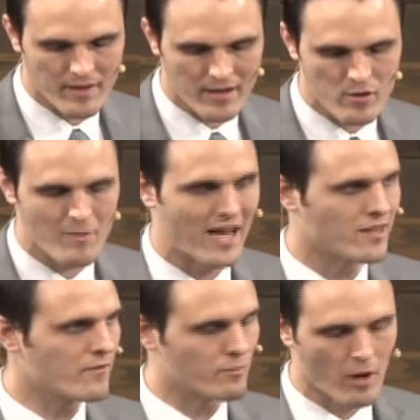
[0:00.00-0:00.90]
and that you may, I
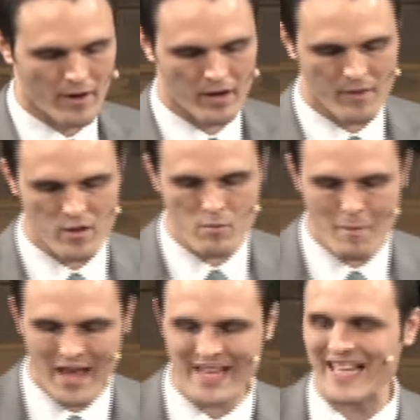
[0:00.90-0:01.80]
love this part here, that you
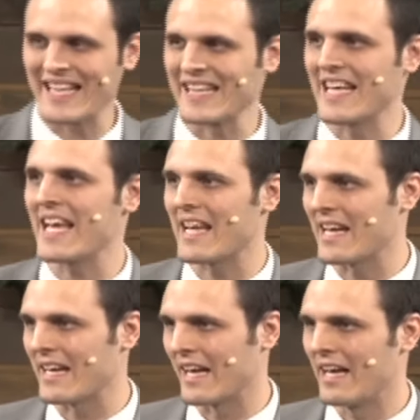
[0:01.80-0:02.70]
may
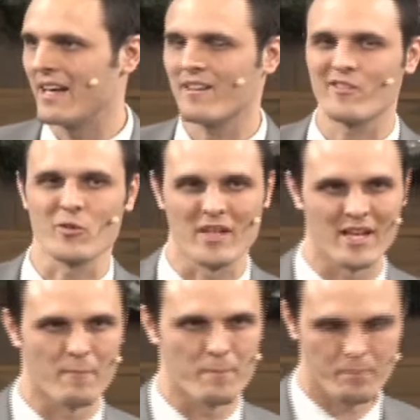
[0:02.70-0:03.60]
cling to
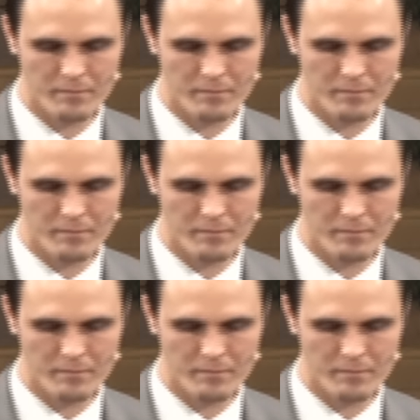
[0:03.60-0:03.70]
him.